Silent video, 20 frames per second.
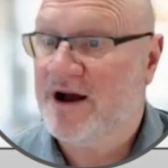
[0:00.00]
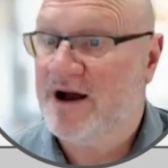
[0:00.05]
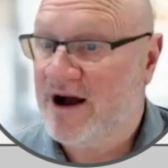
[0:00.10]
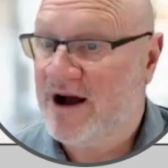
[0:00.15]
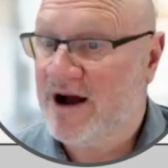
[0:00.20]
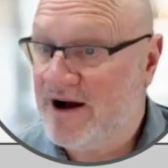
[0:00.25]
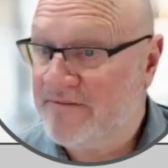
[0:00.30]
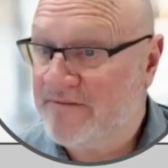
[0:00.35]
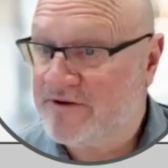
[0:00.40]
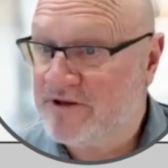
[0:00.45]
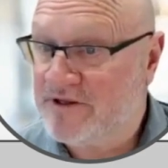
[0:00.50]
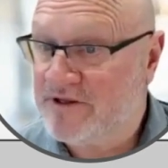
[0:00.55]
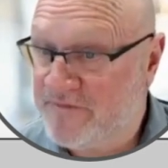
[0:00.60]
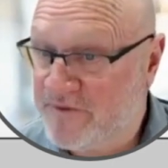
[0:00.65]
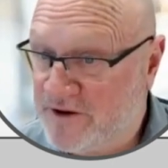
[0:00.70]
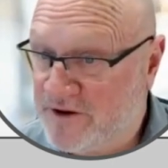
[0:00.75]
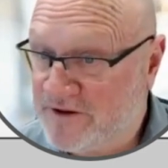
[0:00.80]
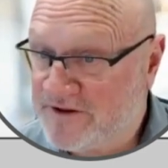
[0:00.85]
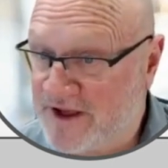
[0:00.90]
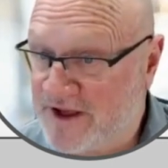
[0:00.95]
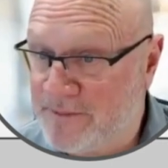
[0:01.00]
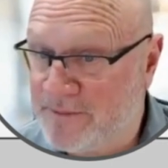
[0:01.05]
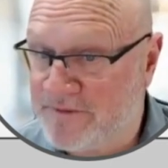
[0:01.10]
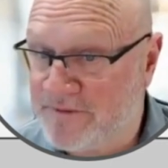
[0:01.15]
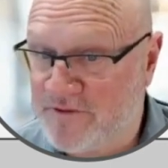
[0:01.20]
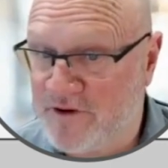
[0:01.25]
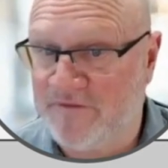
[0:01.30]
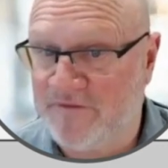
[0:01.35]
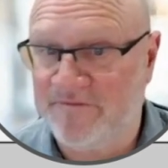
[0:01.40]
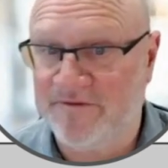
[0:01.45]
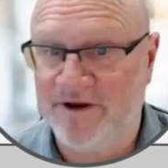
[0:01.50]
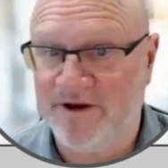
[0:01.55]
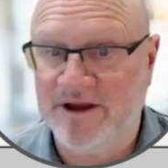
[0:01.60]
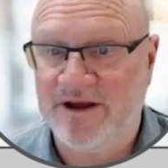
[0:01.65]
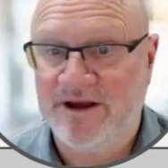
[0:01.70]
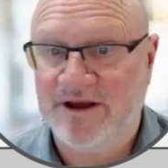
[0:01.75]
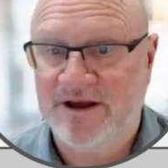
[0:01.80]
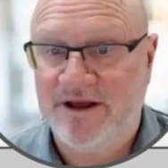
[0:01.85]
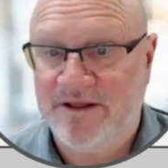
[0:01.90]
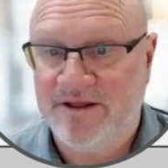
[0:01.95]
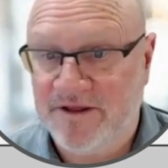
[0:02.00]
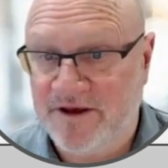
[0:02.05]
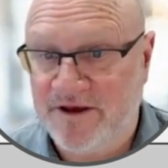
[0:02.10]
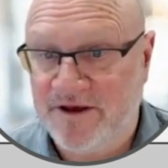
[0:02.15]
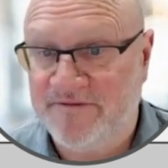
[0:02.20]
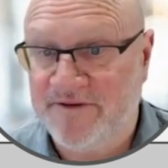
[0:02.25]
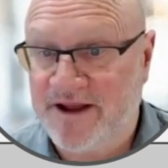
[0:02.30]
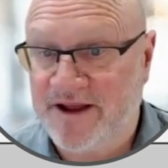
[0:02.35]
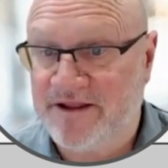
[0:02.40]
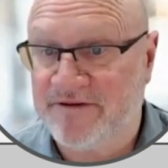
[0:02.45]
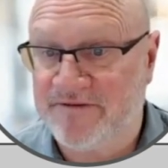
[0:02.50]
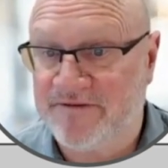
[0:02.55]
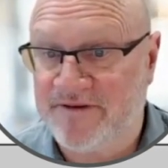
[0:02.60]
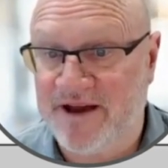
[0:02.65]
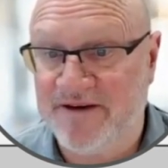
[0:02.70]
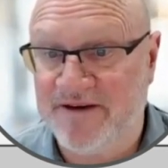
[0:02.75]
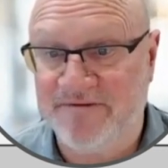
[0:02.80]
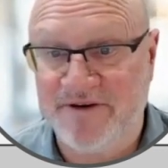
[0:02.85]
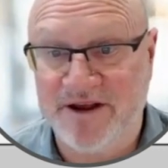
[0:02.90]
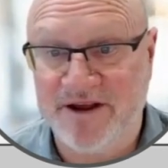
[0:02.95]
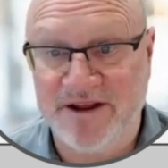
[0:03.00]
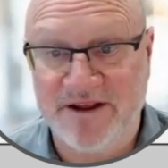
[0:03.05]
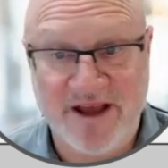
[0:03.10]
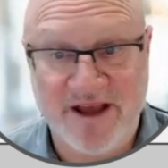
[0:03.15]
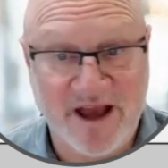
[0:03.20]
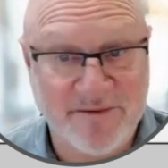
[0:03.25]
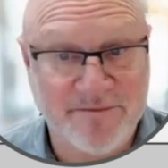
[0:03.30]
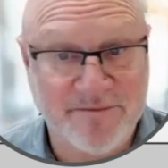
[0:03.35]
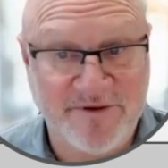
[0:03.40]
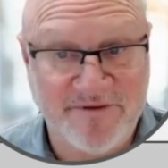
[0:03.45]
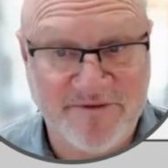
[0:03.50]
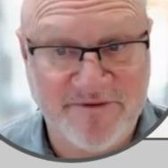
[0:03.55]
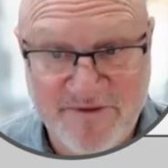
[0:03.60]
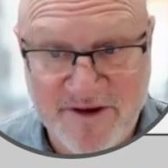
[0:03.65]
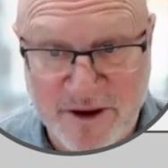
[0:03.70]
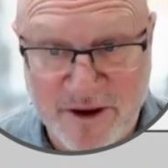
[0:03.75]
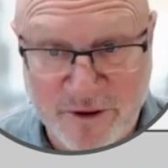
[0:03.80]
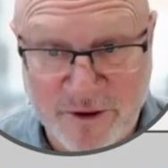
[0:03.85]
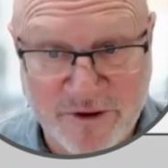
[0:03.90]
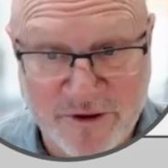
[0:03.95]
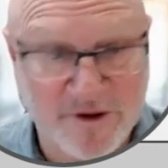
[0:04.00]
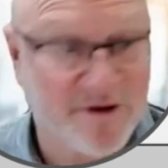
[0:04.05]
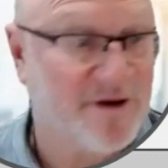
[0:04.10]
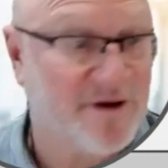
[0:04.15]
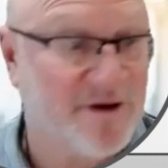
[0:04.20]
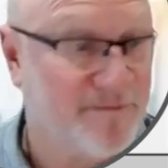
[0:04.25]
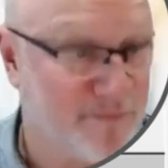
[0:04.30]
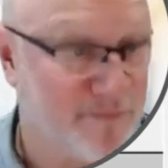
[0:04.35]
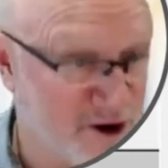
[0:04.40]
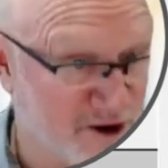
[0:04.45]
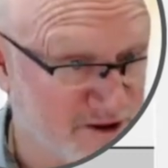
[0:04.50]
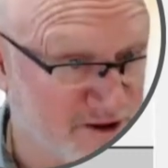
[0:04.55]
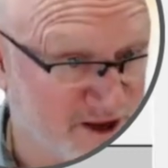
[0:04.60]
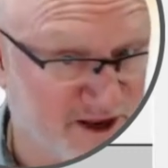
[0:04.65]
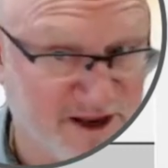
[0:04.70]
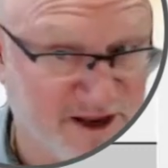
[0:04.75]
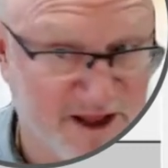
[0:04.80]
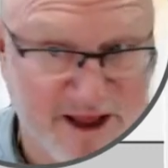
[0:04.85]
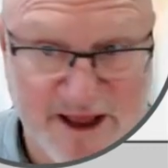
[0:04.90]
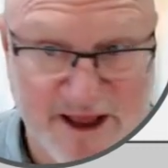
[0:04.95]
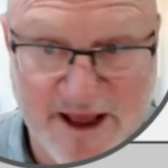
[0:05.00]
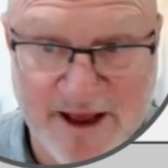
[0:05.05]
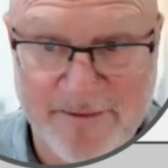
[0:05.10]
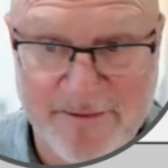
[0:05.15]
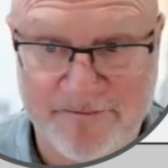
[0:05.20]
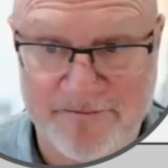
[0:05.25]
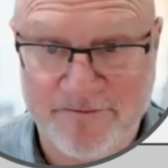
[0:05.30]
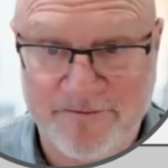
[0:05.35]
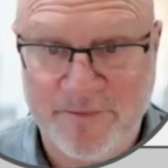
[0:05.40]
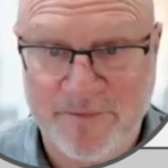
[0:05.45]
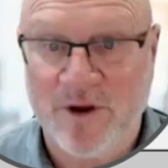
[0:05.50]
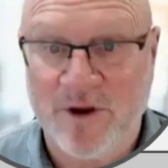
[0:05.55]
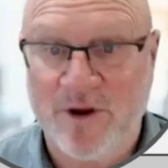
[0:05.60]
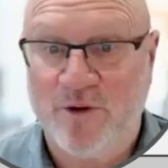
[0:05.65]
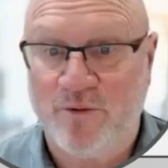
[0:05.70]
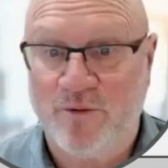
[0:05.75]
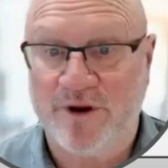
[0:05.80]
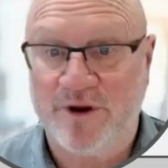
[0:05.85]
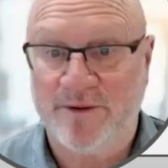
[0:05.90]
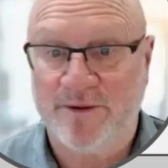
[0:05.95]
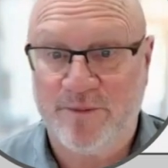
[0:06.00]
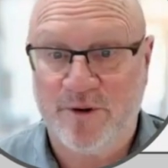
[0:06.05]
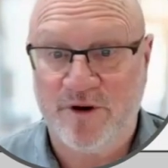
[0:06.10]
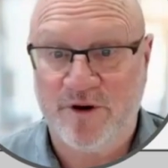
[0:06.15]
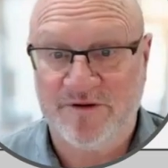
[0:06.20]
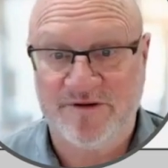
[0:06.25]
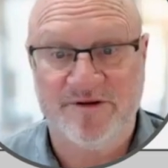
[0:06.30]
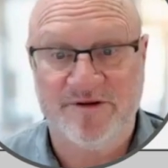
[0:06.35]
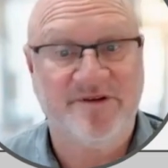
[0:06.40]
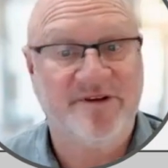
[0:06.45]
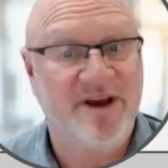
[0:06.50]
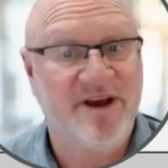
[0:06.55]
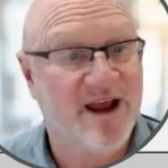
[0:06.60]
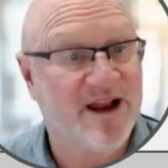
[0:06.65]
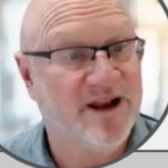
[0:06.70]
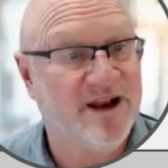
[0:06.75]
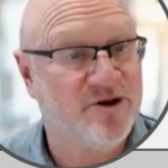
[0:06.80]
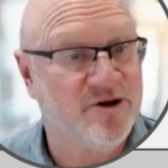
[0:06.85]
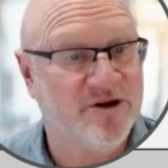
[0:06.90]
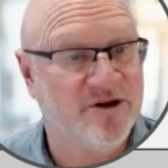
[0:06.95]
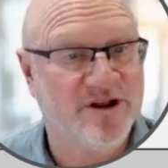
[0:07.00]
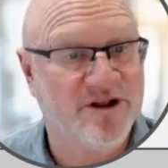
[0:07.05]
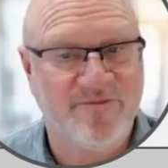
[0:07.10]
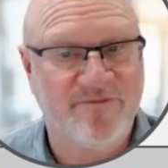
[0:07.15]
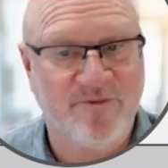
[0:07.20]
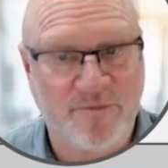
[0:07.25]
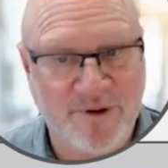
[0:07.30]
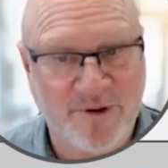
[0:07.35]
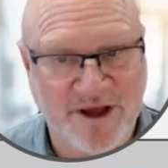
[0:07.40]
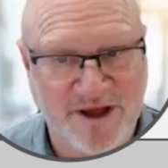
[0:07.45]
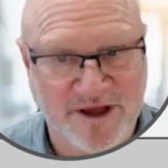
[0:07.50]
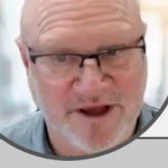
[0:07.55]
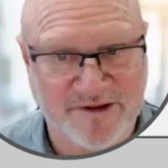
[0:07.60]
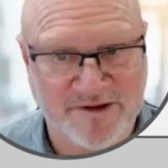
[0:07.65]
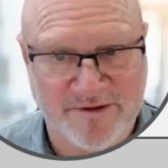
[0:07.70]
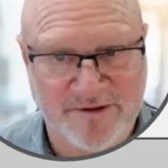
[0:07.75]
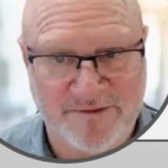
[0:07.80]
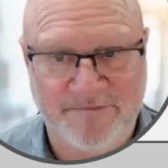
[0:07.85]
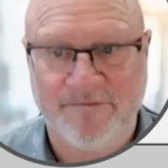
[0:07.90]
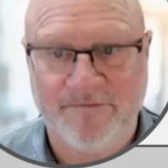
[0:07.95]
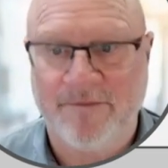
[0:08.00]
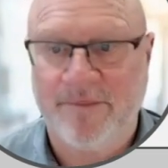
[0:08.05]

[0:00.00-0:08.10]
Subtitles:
After the first cup of coffee, the effect of caffeine can be felt by 10 a.m. when a person's energy level peaks.